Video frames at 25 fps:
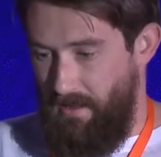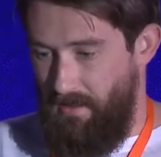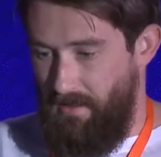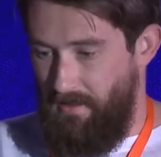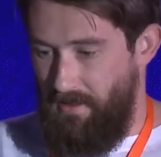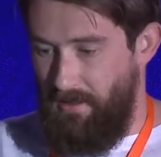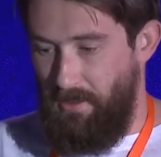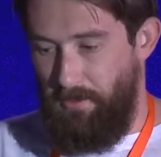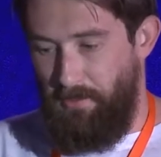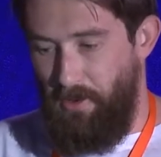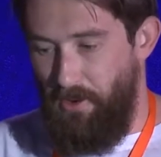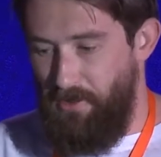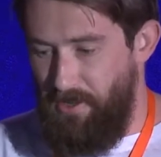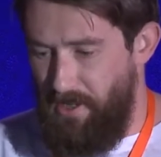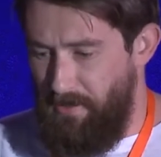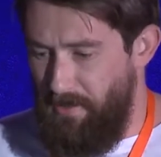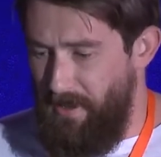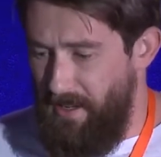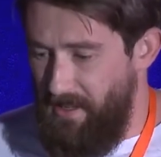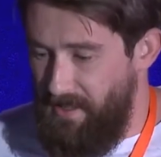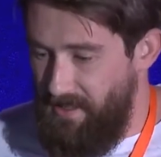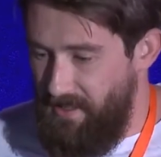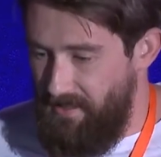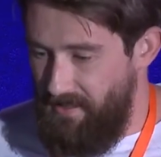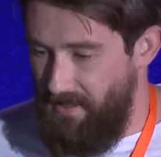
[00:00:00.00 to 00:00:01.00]
think the project
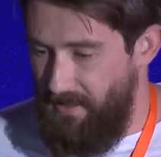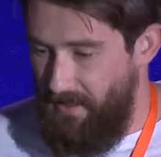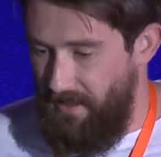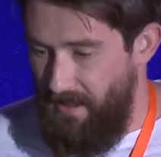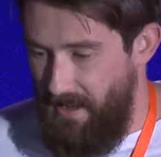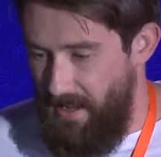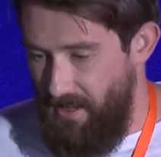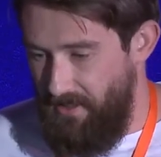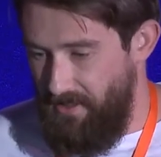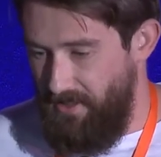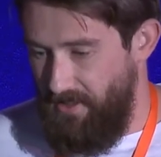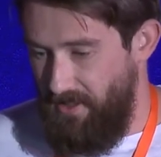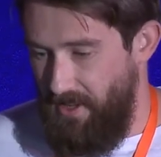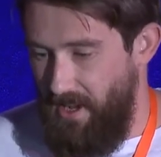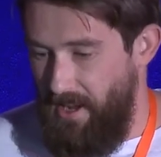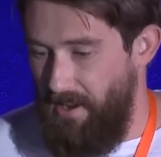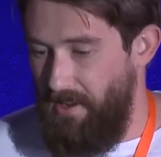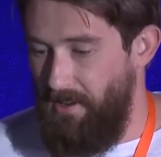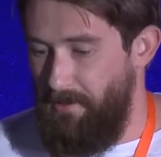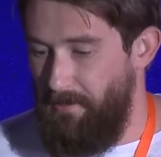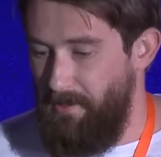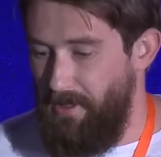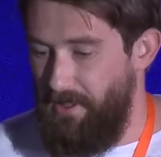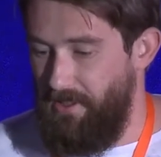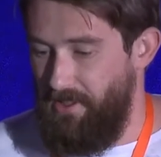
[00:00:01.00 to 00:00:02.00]
page says it allows site
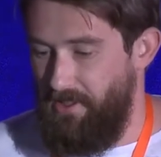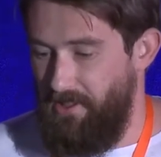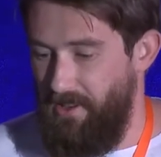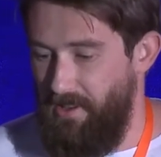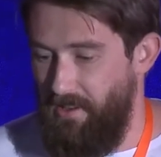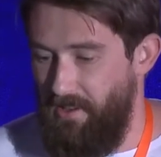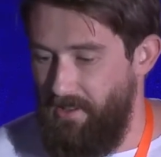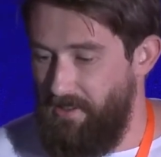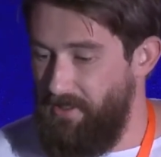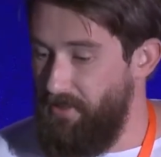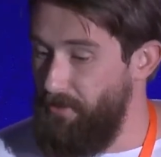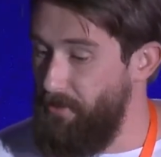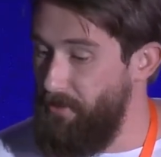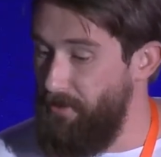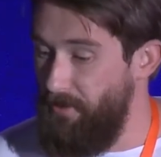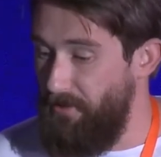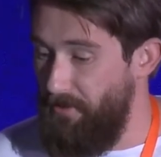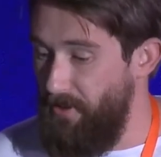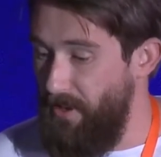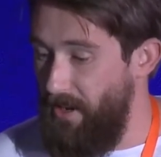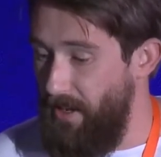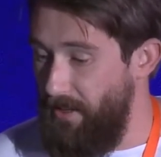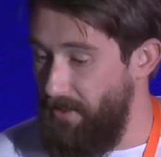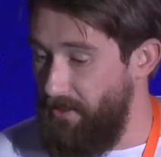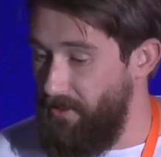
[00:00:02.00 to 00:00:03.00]
administrators to
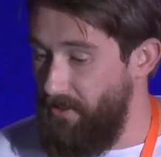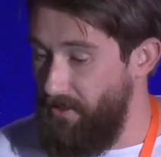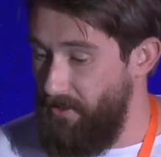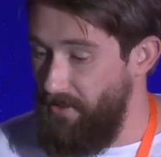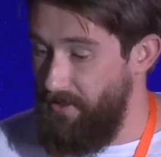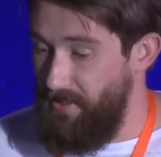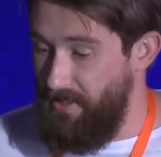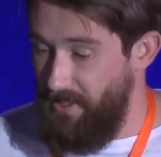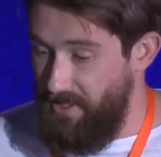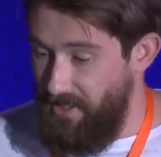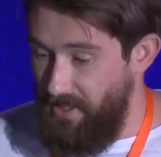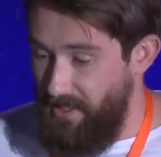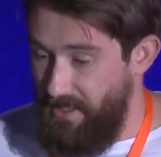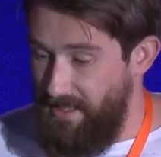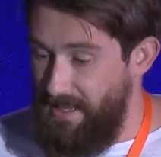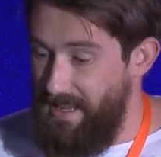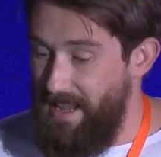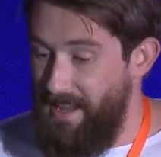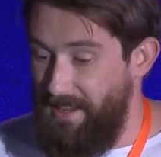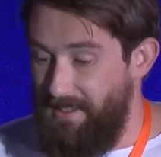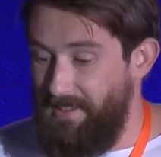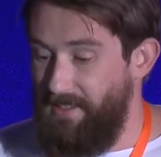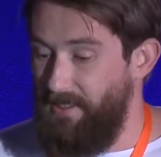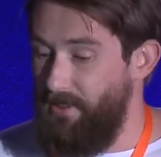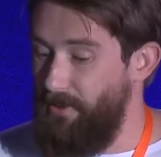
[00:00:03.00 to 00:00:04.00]
define conditionally
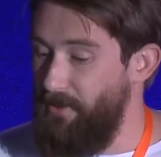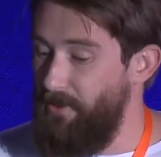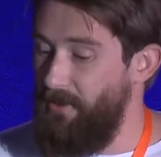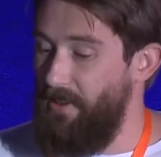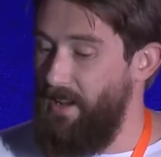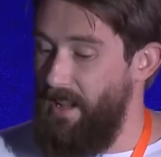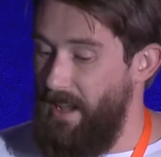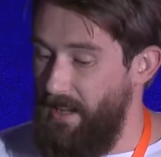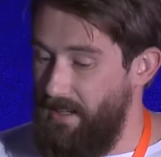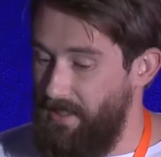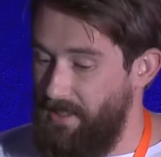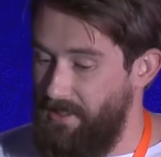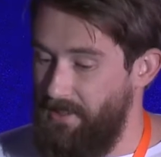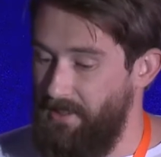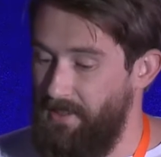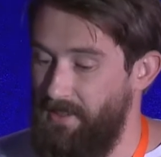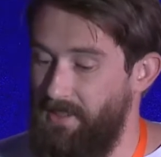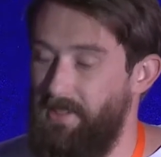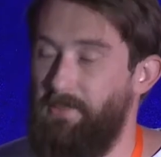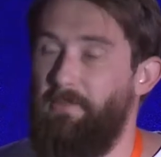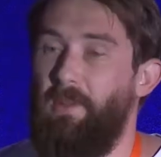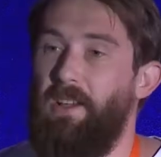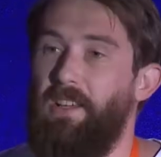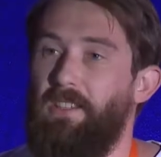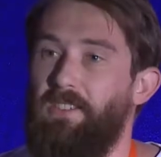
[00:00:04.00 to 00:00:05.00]
executed actions
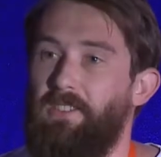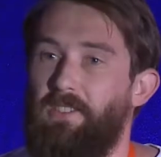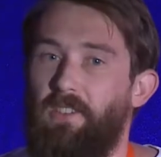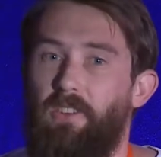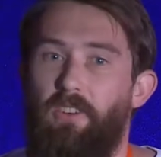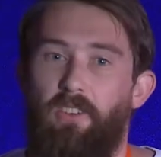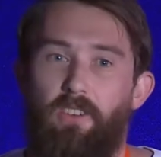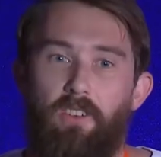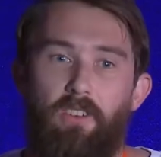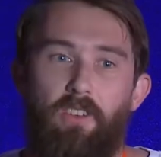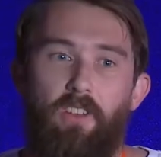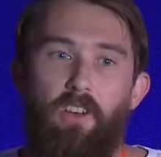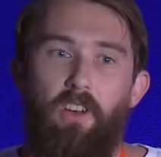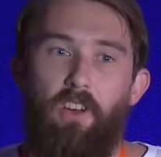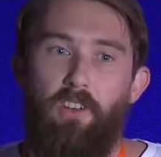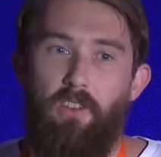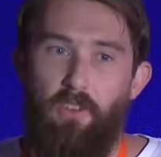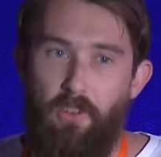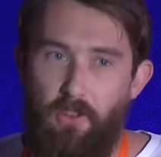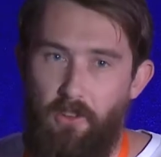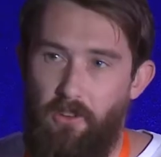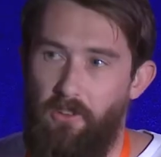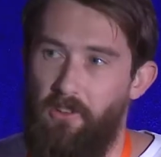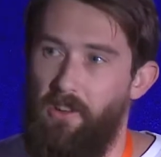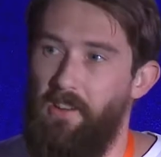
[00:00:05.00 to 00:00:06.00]
based on
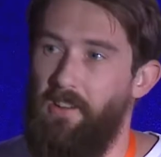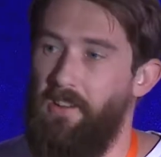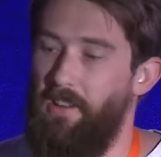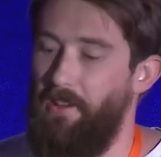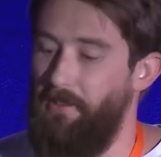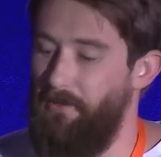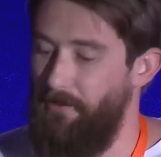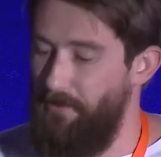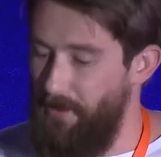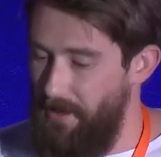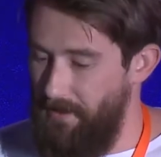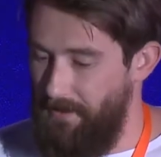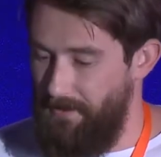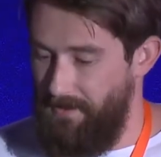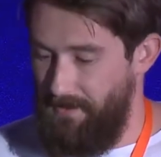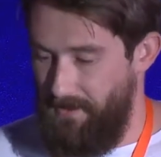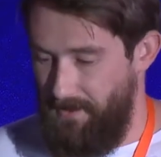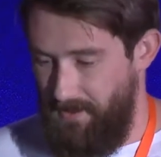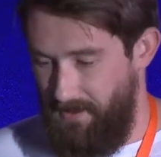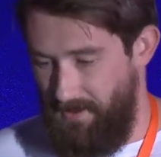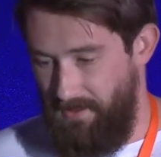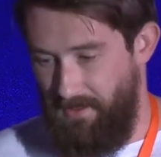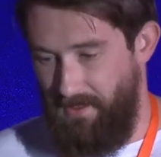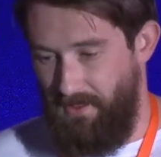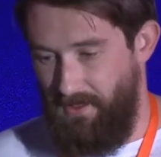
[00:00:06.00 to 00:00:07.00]
occurring
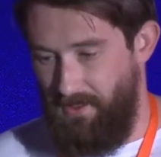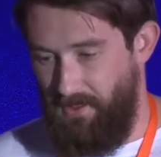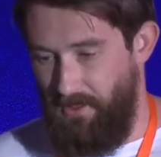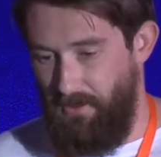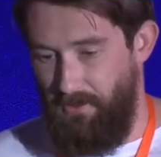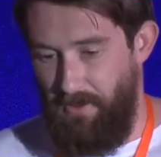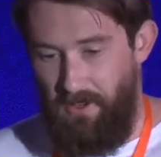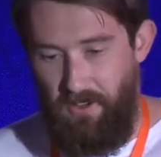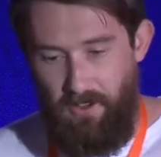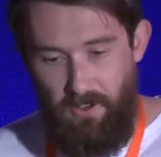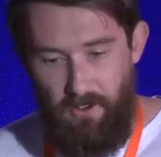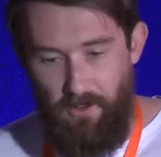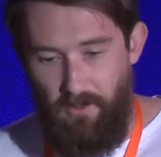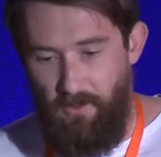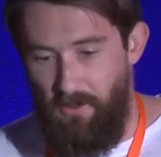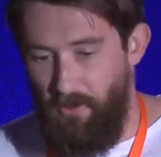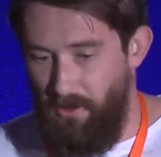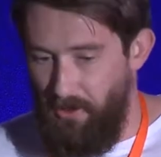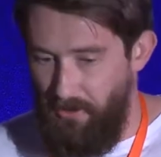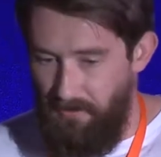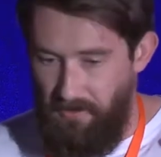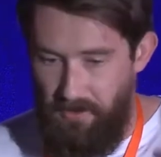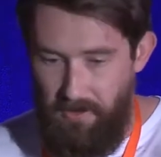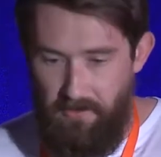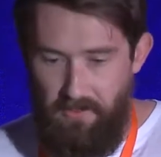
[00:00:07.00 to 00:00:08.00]
events. So we know all
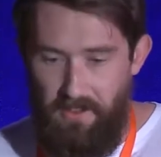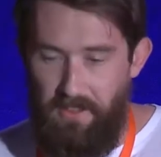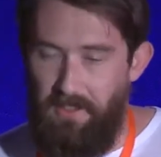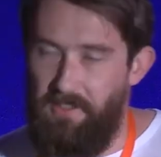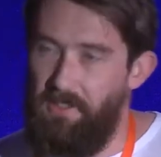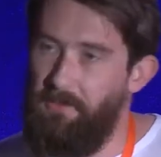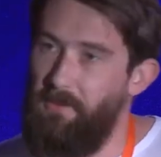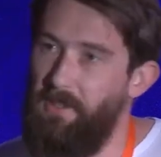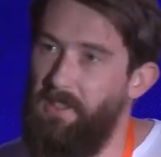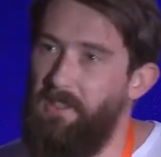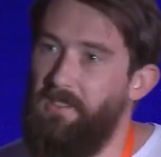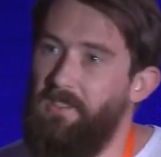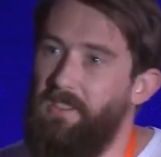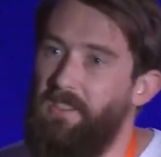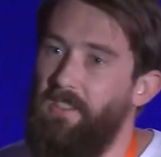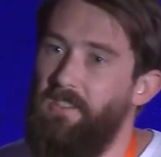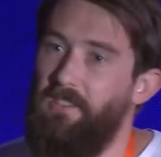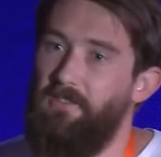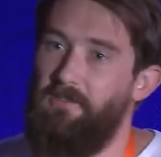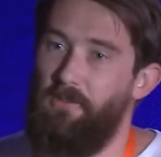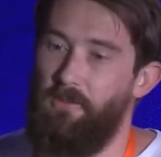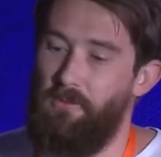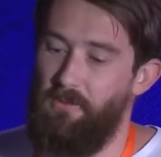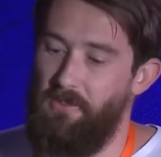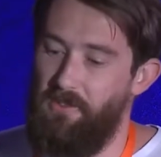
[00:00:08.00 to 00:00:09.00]
of the events that we can see in the
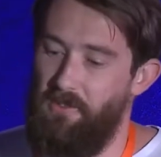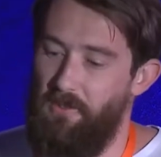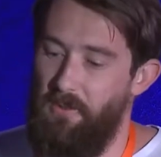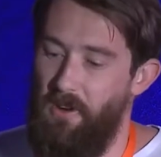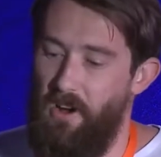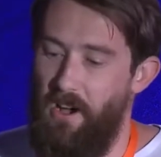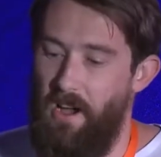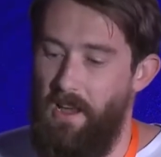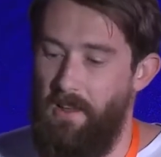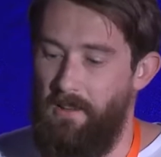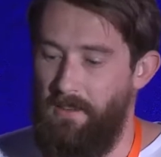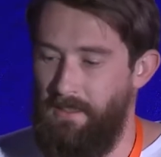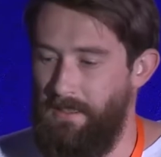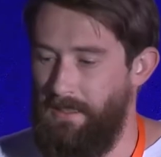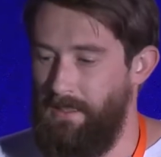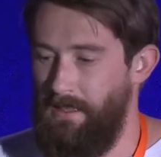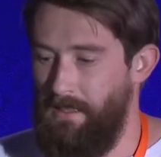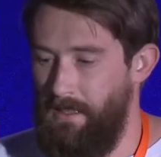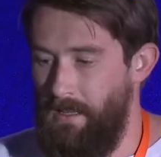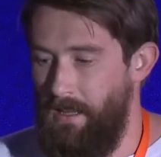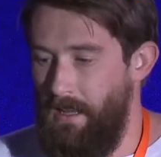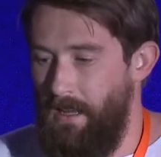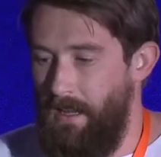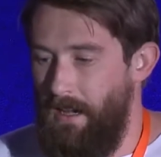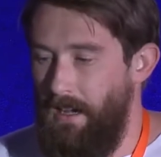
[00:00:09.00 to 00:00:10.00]
rules UI,
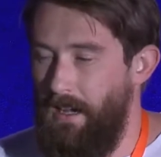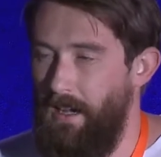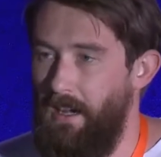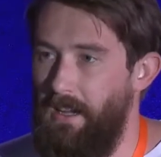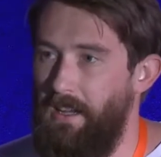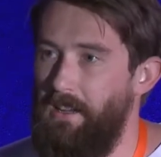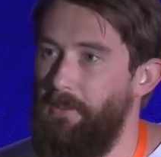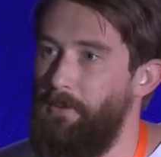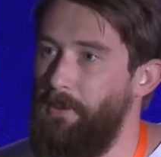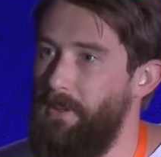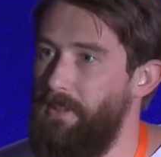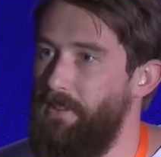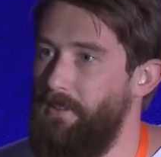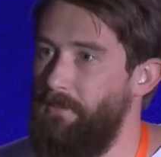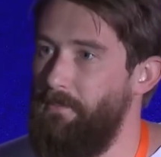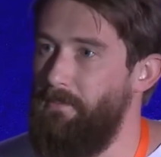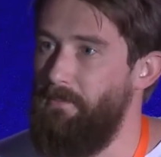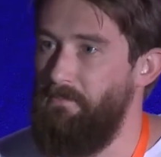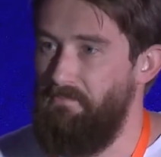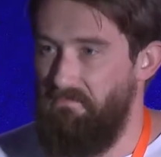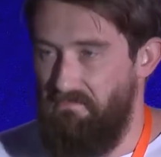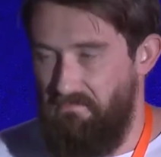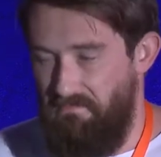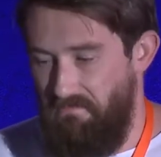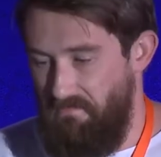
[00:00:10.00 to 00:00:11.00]
and we can,
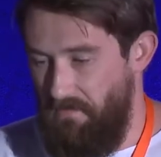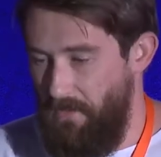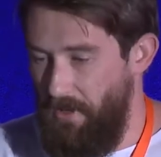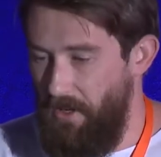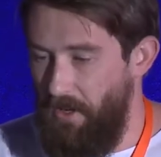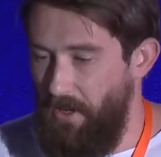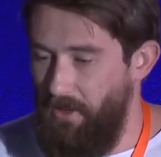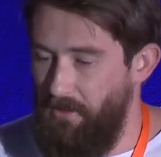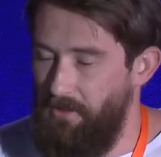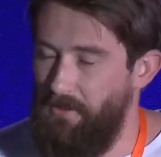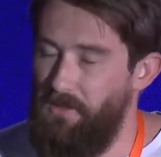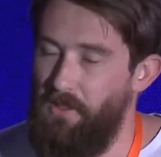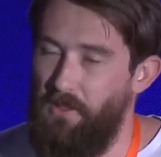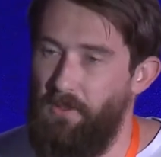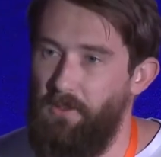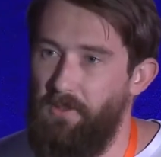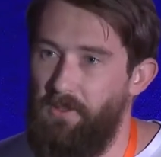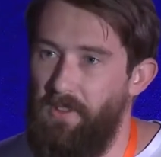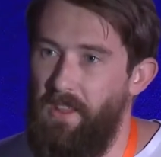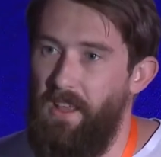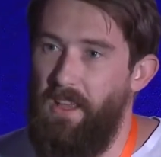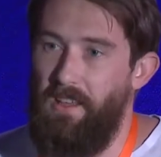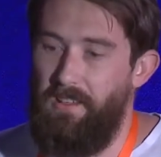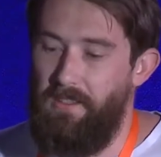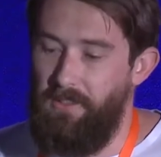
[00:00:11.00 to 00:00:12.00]
you know, use
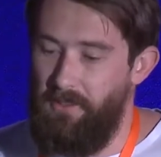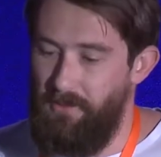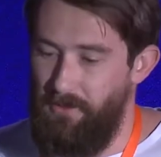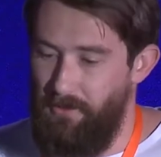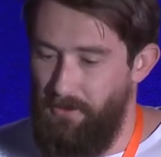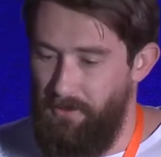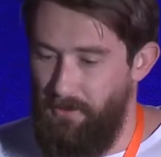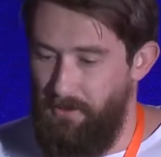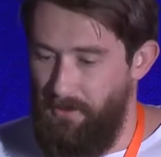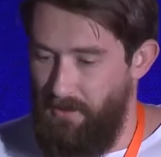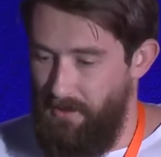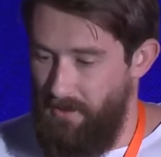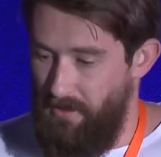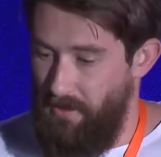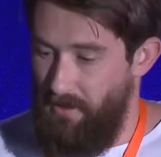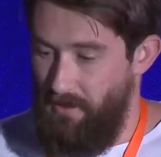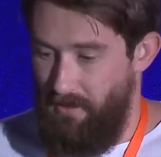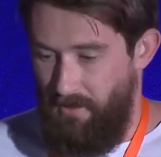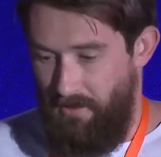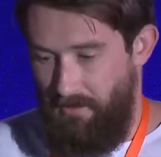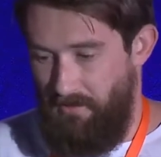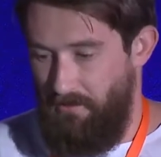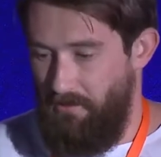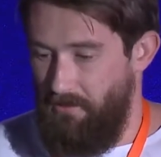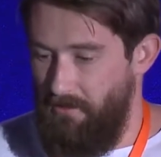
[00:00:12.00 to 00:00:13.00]
that to
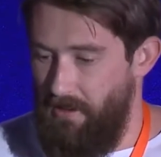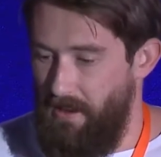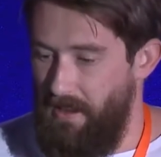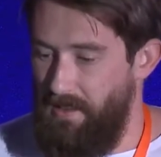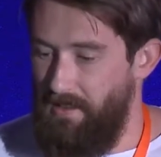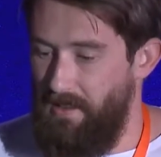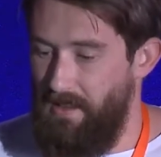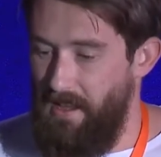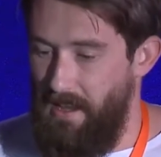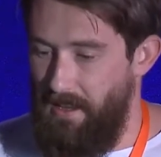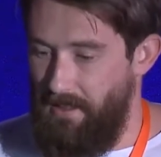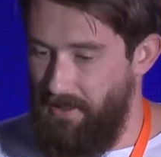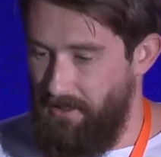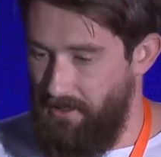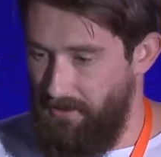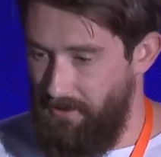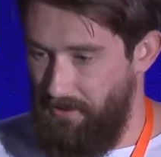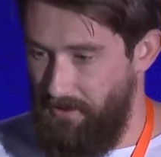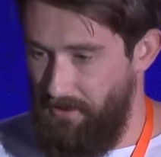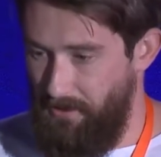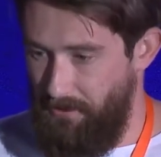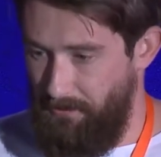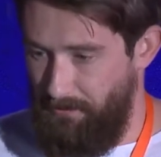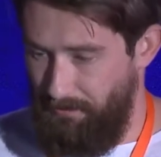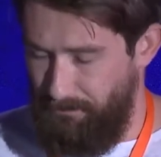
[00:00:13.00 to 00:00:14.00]
create the
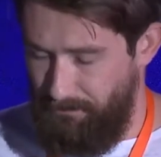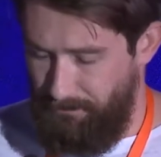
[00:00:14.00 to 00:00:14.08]
actions.